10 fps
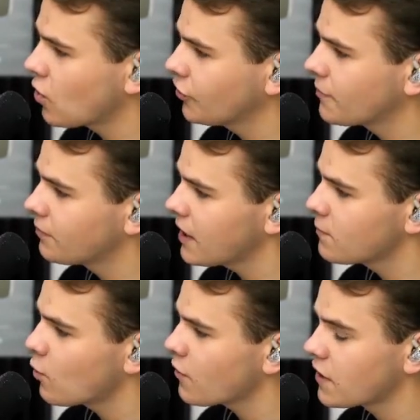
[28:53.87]
controls the
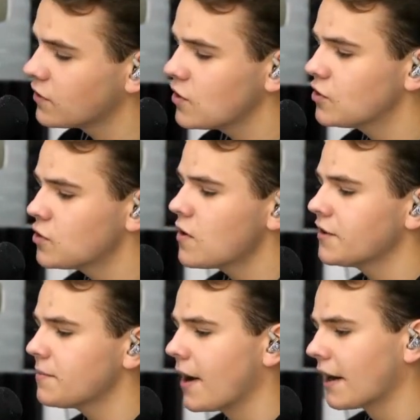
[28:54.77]
plane more than you
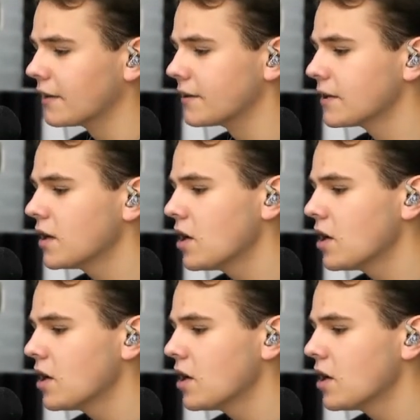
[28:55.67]
do as a pilot,